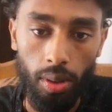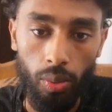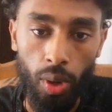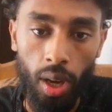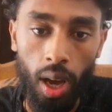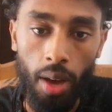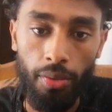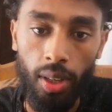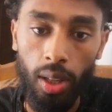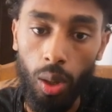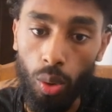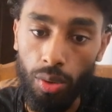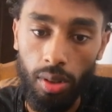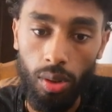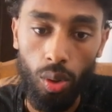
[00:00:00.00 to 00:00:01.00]
We had
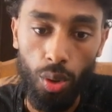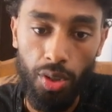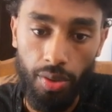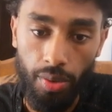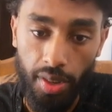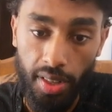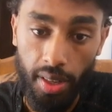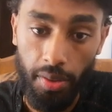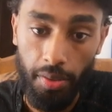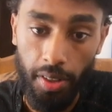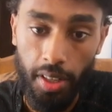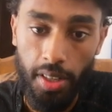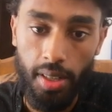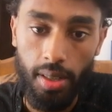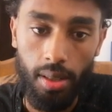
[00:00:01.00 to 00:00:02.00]
cloned those 3
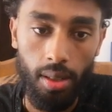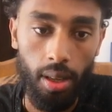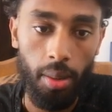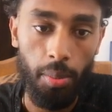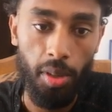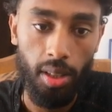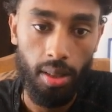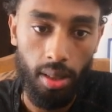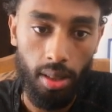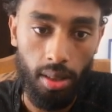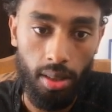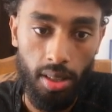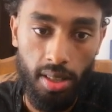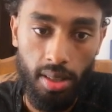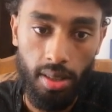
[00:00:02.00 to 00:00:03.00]
servers. I mean,
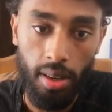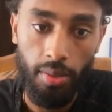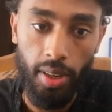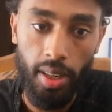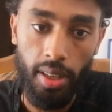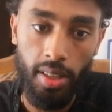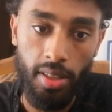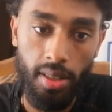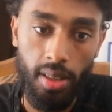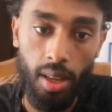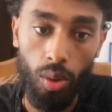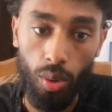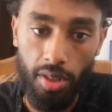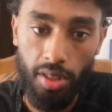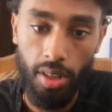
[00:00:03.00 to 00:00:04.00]
this server is the
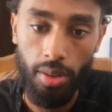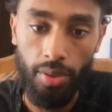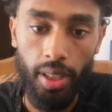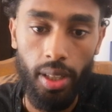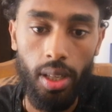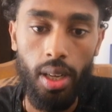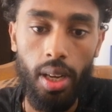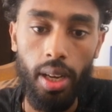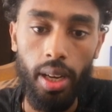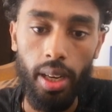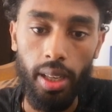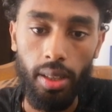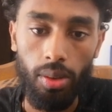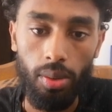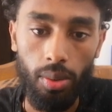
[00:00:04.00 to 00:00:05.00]
node server,
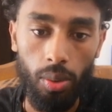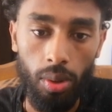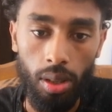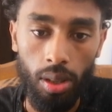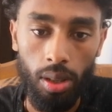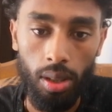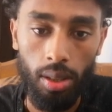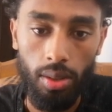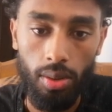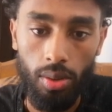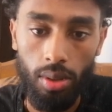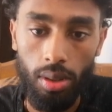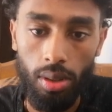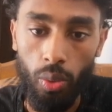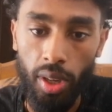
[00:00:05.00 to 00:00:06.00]
and
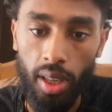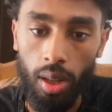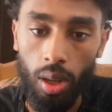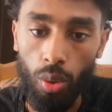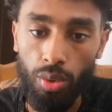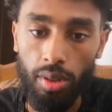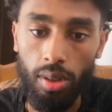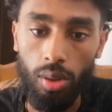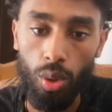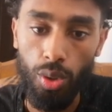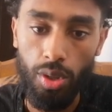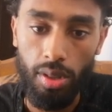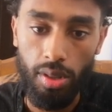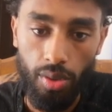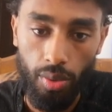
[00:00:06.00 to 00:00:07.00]
we cloned
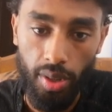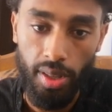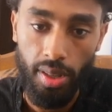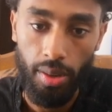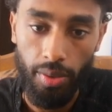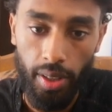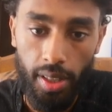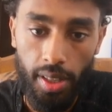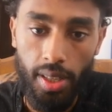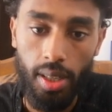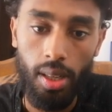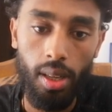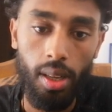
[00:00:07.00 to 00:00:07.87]
those 3 servers.